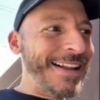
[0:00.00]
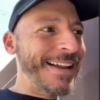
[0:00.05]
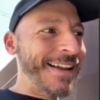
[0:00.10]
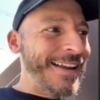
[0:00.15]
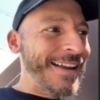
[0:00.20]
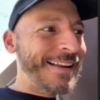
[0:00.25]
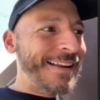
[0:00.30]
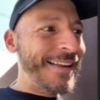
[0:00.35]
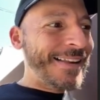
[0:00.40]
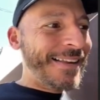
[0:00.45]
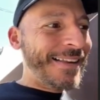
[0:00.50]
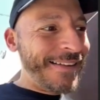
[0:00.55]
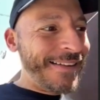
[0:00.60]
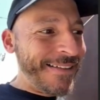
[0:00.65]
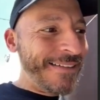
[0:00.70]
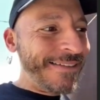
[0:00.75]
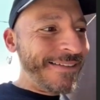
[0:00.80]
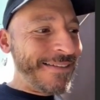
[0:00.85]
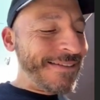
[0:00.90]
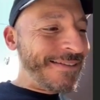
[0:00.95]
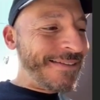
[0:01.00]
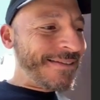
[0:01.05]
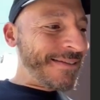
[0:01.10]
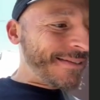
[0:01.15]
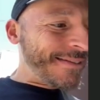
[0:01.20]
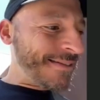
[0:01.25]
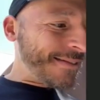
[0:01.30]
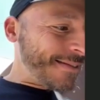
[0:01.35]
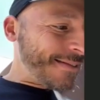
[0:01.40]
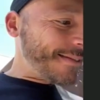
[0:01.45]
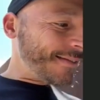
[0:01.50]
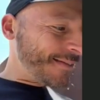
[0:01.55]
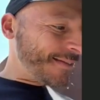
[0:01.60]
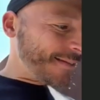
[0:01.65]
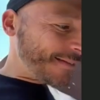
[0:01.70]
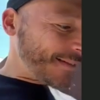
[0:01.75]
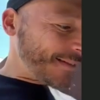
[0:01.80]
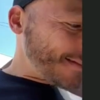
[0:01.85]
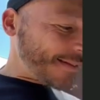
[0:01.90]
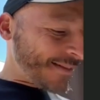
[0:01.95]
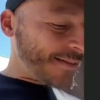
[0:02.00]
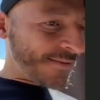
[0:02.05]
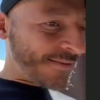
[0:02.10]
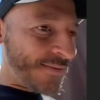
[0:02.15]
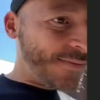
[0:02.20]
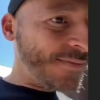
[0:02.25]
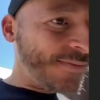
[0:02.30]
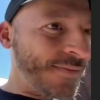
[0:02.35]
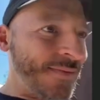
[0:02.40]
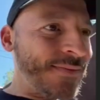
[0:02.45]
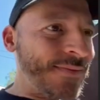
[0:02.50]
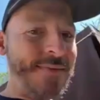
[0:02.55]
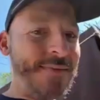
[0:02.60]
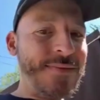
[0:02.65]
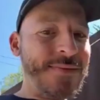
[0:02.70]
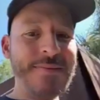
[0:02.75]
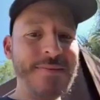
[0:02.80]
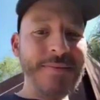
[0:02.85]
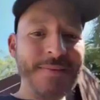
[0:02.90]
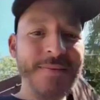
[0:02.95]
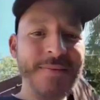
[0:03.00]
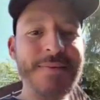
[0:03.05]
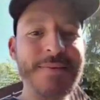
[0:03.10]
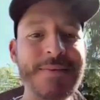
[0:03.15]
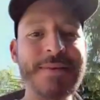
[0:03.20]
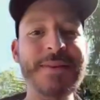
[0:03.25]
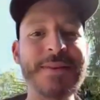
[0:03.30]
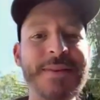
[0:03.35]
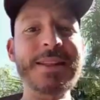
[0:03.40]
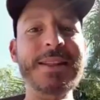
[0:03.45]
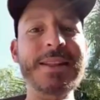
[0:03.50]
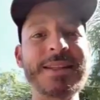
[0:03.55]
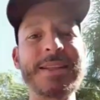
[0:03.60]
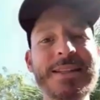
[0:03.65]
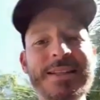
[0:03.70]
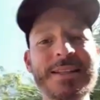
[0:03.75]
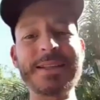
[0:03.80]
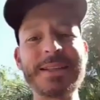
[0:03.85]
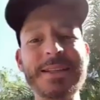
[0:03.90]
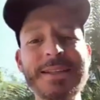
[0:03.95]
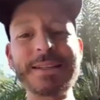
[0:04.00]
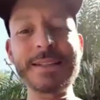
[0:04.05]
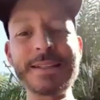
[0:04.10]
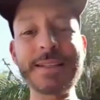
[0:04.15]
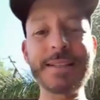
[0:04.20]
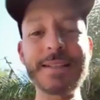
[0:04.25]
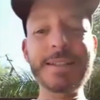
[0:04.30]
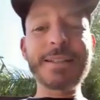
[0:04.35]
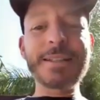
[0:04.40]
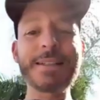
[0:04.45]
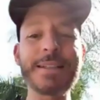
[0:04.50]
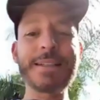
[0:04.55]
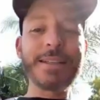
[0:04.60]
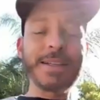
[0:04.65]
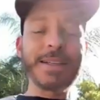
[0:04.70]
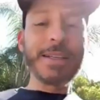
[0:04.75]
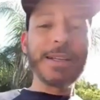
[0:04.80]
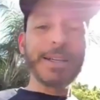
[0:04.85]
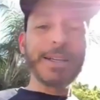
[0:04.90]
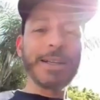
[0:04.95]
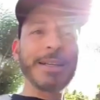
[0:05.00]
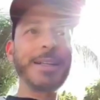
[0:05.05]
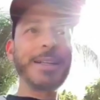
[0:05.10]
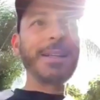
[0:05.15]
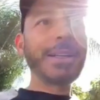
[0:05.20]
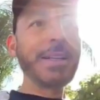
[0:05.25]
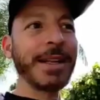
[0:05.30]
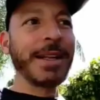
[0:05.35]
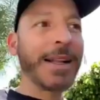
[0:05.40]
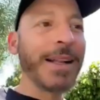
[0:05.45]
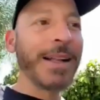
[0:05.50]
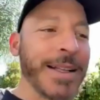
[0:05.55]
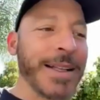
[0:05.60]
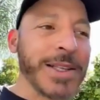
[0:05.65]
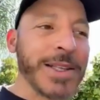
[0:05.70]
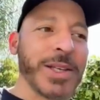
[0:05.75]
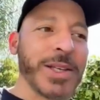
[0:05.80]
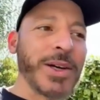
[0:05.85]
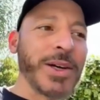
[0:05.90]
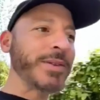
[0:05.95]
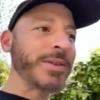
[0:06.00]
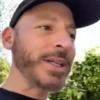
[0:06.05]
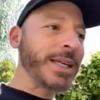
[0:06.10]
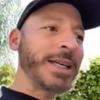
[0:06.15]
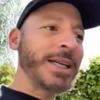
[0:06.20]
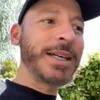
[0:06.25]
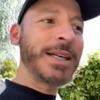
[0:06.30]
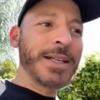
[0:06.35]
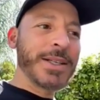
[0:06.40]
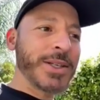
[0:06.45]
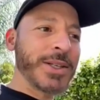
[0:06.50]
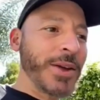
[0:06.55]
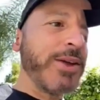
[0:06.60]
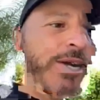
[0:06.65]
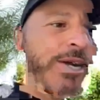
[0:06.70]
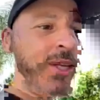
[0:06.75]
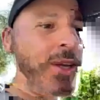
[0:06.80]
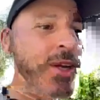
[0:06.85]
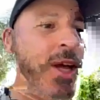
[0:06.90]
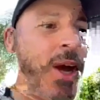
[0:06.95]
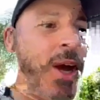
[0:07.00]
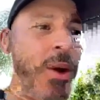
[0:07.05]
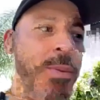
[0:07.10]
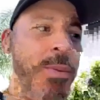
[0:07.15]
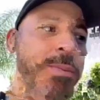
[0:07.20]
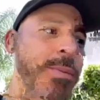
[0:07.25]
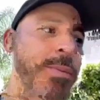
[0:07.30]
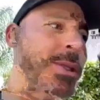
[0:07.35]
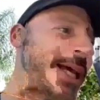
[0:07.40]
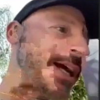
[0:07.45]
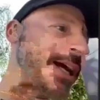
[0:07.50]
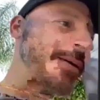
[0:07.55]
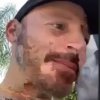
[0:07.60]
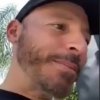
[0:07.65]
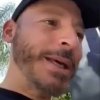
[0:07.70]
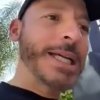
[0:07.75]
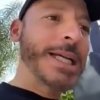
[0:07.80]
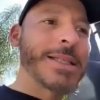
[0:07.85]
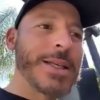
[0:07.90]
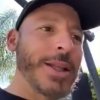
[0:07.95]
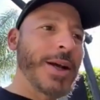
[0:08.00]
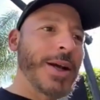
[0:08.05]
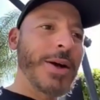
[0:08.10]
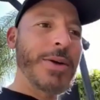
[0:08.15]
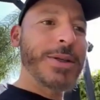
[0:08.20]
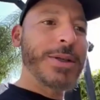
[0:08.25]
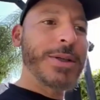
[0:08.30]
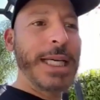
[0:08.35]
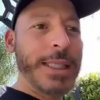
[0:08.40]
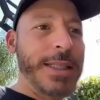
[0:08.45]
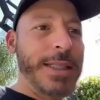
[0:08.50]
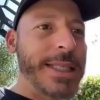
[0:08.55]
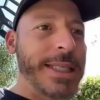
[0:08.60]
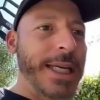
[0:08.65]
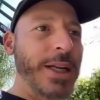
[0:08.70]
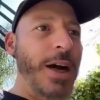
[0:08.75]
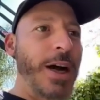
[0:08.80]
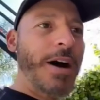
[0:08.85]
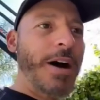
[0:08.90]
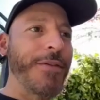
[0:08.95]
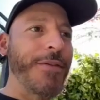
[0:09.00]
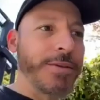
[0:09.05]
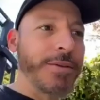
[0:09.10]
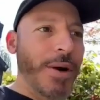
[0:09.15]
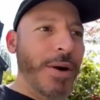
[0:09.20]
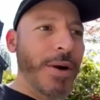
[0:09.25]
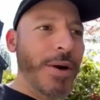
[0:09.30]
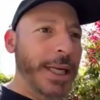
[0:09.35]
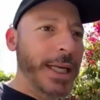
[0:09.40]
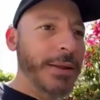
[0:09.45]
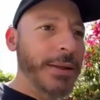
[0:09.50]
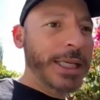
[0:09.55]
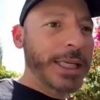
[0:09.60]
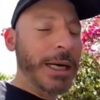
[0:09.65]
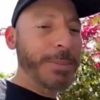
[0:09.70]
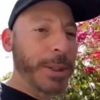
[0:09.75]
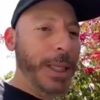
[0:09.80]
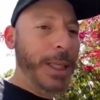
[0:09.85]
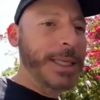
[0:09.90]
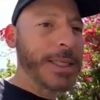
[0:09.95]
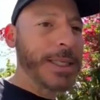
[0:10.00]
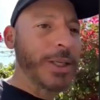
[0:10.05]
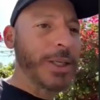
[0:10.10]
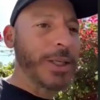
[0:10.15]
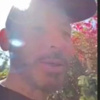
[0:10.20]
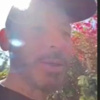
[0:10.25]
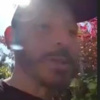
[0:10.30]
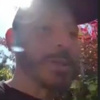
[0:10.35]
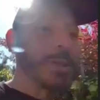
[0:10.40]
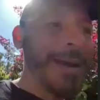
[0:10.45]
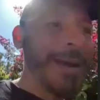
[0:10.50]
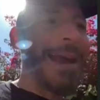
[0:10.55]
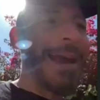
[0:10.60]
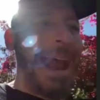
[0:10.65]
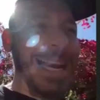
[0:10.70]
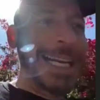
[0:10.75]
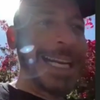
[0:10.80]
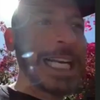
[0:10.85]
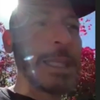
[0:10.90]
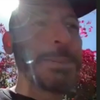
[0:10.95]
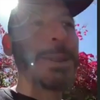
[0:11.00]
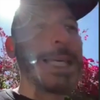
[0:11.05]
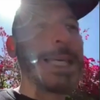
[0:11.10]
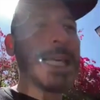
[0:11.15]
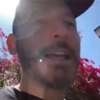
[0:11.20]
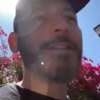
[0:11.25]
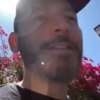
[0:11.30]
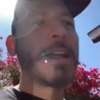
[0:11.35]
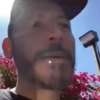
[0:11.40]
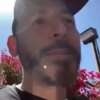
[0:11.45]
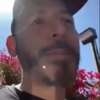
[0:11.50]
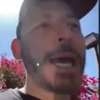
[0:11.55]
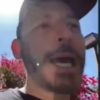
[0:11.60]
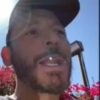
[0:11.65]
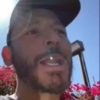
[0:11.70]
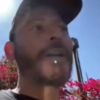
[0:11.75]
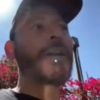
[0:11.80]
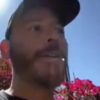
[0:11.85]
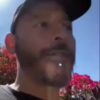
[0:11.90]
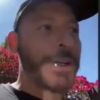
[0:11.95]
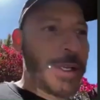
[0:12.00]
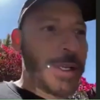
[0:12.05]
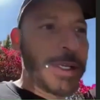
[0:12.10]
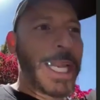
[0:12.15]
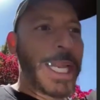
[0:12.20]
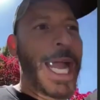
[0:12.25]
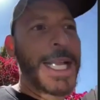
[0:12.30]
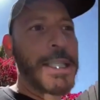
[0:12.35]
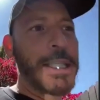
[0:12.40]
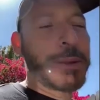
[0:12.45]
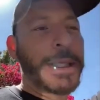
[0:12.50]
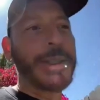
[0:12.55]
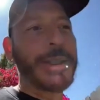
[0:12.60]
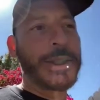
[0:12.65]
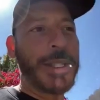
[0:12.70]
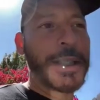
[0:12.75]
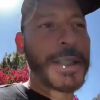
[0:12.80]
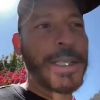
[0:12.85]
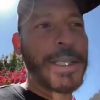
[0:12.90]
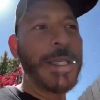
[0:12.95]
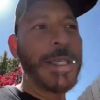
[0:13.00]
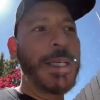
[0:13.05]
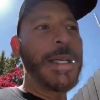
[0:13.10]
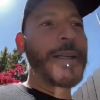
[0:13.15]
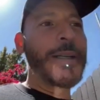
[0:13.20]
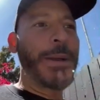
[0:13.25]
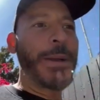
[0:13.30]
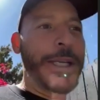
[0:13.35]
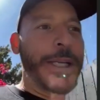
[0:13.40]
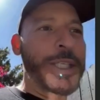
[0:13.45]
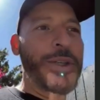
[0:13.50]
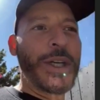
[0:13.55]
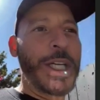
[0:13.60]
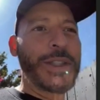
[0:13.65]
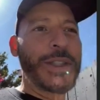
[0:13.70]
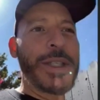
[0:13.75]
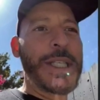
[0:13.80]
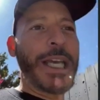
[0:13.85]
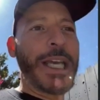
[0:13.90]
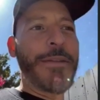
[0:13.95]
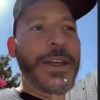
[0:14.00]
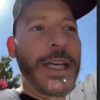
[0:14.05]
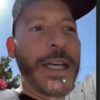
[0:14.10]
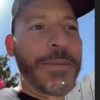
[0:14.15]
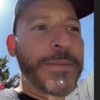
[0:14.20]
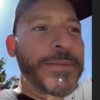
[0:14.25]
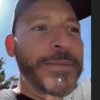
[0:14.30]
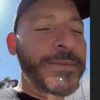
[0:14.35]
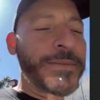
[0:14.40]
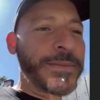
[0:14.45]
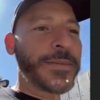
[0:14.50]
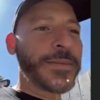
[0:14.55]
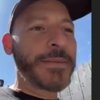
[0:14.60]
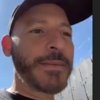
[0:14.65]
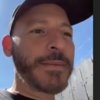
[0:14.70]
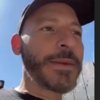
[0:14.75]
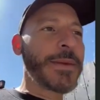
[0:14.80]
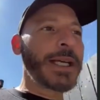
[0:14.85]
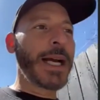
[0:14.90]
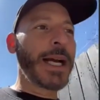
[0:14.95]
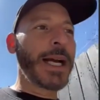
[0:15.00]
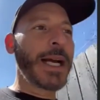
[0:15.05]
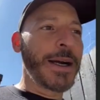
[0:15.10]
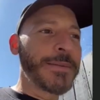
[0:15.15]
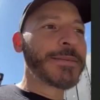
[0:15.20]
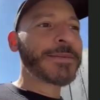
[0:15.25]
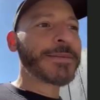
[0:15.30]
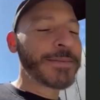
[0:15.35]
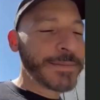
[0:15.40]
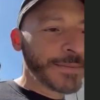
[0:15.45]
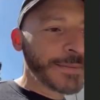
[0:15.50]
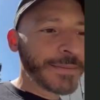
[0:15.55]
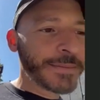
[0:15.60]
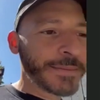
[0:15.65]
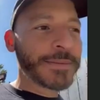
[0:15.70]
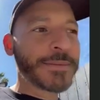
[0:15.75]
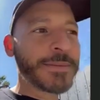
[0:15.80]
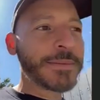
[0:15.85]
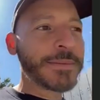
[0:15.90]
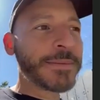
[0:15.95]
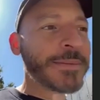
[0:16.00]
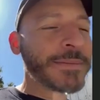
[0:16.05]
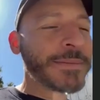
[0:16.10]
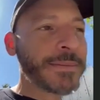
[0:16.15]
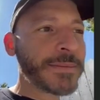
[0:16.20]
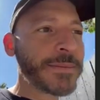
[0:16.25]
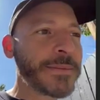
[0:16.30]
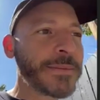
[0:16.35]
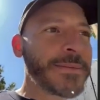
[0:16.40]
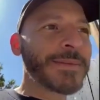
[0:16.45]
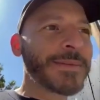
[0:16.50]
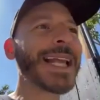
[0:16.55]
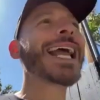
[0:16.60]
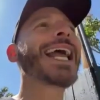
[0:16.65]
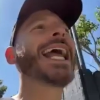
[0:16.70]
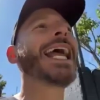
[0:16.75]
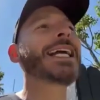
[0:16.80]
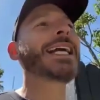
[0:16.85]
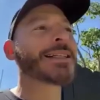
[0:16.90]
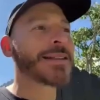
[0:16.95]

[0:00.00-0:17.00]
but we have pomelos, tangerines, mandarins, blood orange, um, tangelos. So, so, there you go. Take a mix of those, take the skin off, throw it in with a couple ice cubes, and it'll be even better for your dad's blood sugar. Yeah, because, because you're not it, just giving him. It won't spike as much, right?